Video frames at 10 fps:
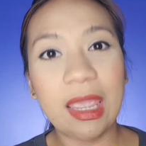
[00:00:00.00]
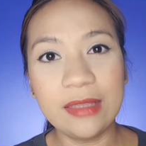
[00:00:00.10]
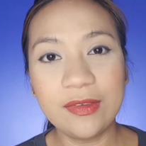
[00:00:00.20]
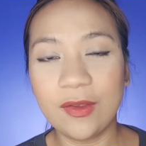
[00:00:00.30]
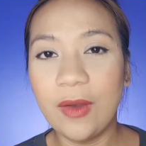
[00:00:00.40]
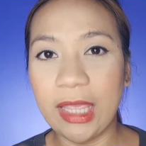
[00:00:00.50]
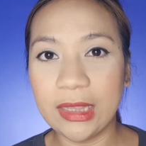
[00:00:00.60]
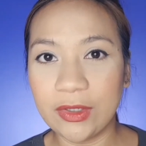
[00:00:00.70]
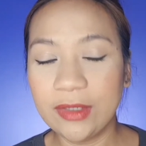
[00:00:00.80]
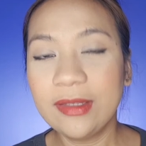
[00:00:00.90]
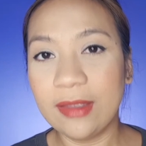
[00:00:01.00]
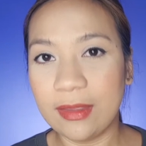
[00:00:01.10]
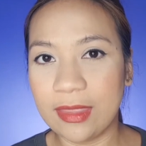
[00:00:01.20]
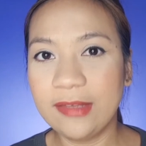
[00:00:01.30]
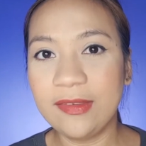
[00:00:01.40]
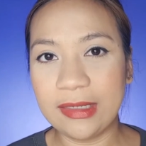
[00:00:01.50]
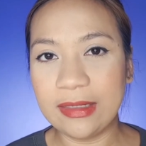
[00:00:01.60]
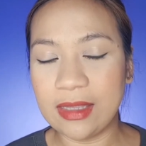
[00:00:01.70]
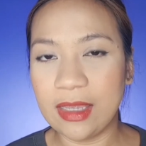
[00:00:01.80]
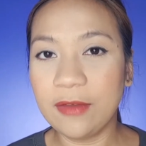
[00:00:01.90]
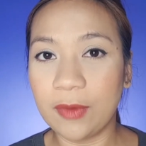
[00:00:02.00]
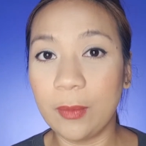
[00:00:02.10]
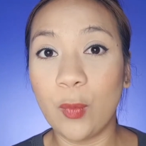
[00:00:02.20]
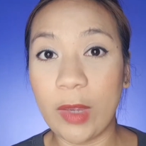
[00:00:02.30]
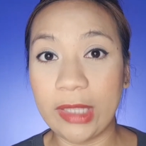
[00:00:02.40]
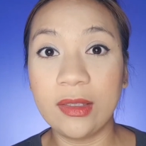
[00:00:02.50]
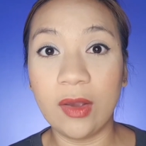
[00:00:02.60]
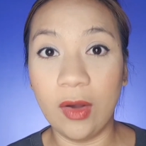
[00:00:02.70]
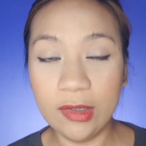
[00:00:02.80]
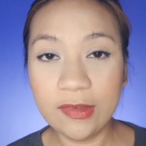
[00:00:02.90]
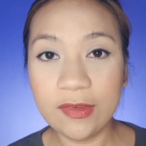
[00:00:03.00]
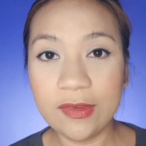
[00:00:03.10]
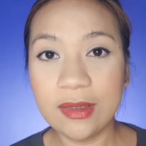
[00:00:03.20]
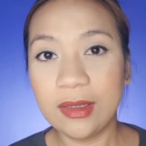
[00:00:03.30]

And so I learned this technique from Wayne Goss,